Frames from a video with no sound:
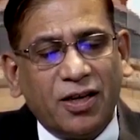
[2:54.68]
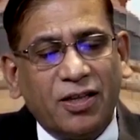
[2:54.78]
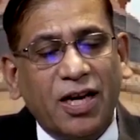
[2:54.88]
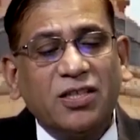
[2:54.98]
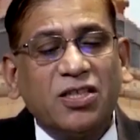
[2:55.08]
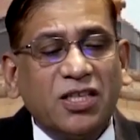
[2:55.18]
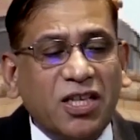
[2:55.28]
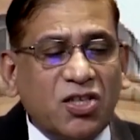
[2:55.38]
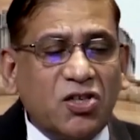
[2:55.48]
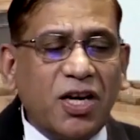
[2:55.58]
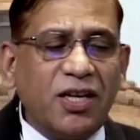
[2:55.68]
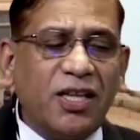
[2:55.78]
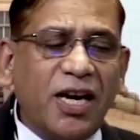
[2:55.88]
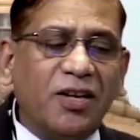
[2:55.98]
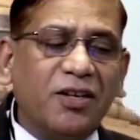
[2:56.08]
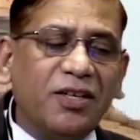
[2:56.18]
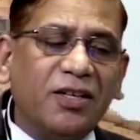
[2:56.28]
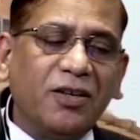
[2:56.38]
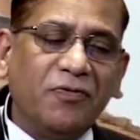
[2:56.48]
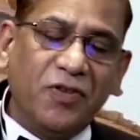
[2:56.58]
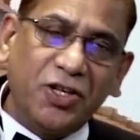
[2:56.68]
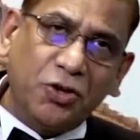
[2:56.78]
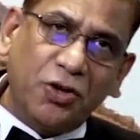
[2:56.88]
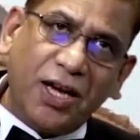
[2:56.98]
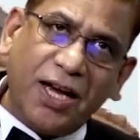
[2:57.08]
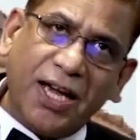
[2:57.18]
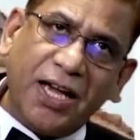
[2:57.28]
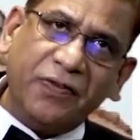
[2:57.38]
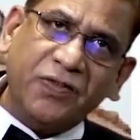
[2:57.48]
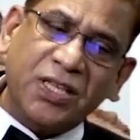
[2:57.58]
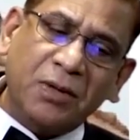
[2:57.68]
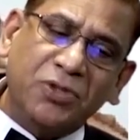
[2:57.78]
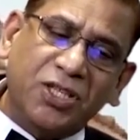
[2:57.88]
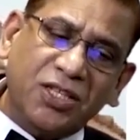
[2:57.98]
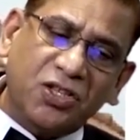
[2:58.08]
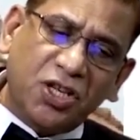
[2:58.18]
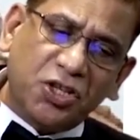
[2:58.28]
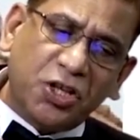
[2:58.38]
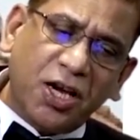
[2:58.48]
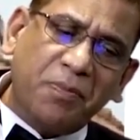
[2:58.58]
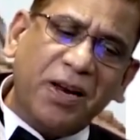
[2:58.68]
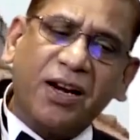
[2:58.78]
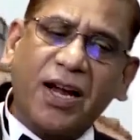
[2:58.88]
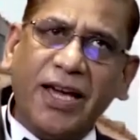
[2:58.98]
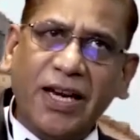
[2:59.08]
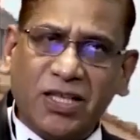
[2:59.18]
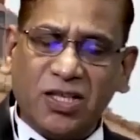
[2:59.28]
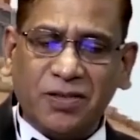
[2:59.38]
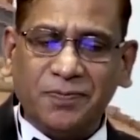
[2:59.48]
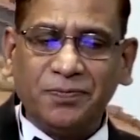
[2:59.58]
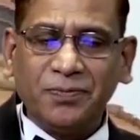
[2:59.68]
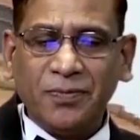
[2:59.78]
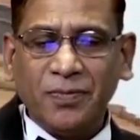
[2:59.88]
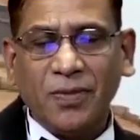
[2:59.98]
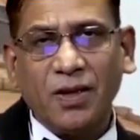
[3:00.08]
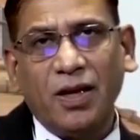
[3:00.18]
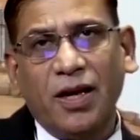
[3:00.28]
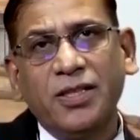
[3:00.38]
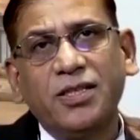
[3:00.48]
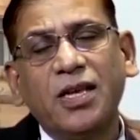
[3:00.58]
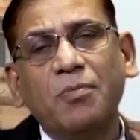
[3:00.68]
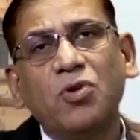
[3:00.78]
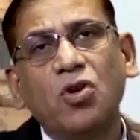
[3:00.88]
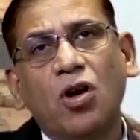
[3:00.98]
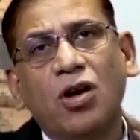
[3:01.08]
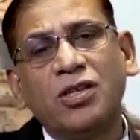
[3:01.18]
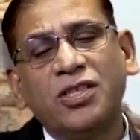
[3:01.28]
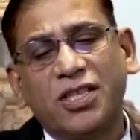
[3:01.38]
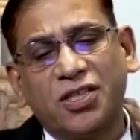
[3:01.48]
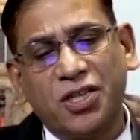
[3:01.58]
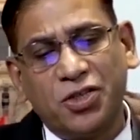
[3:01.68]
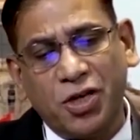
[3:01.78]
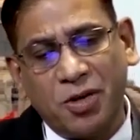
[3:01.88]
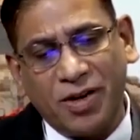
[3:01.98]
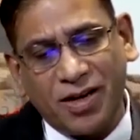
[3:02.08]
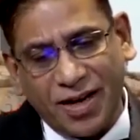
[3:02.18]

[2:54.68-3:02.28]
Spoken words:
that suggested that we should have some justiciable rights and some non-justiciable